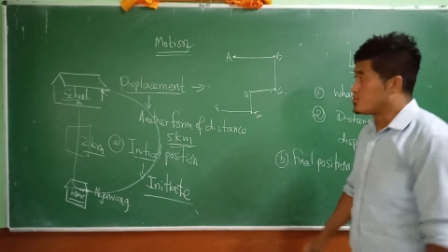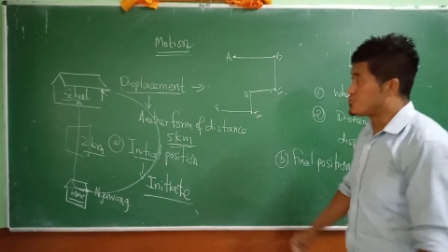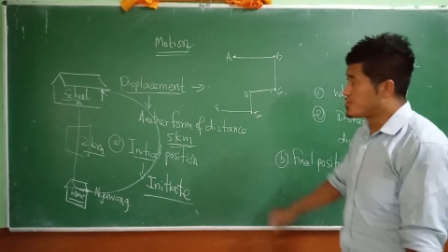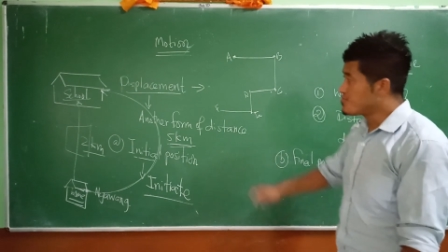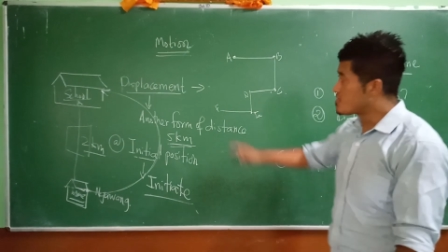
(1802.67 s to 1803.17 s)

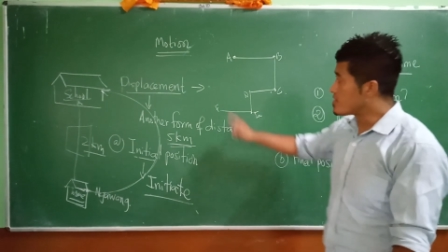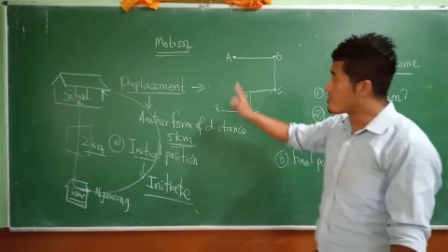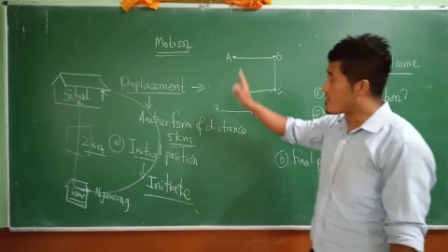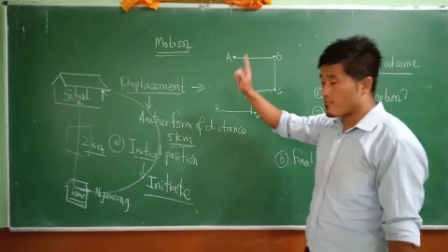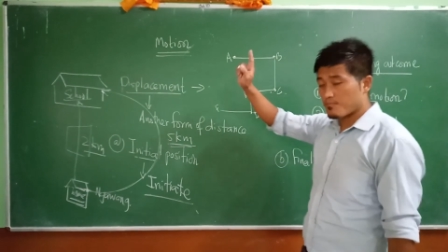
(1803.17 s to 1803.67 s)
generally,
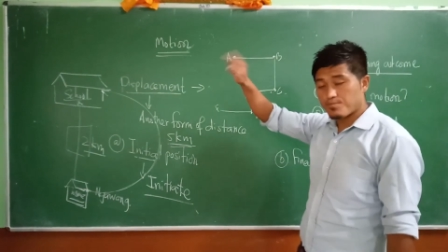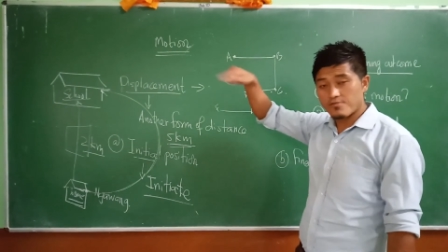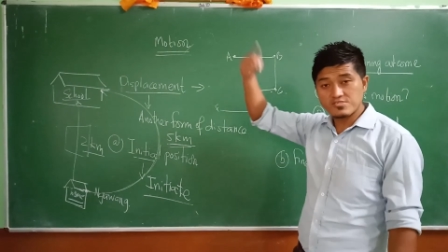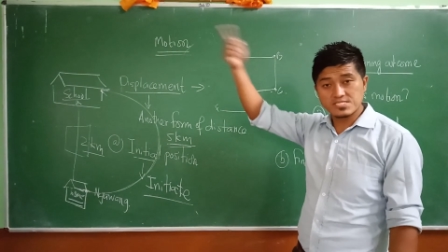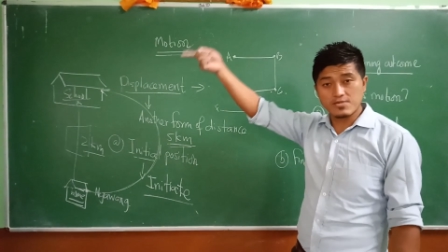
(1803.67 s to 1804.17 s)

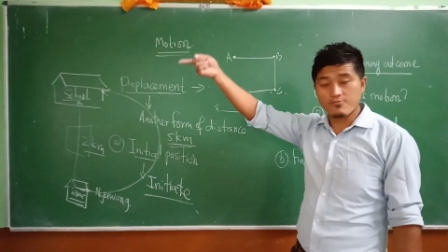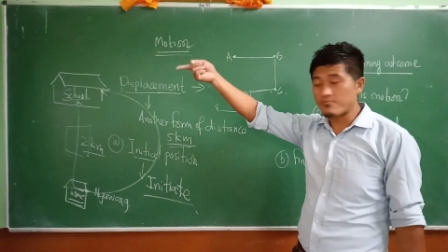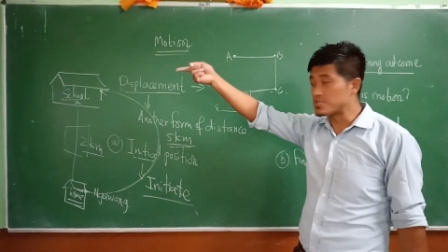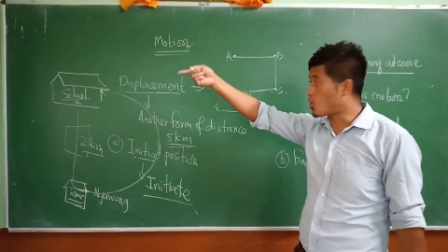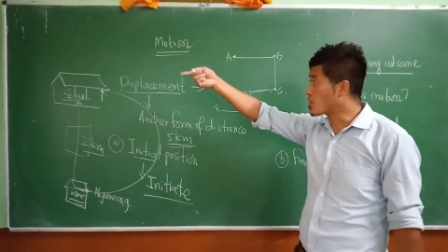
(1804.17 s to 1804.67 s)
previously when
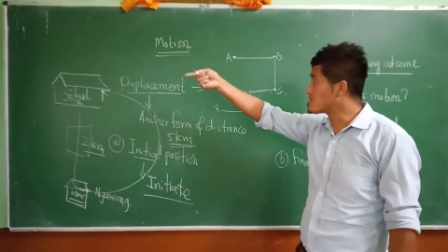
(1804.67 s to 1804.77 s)
we talked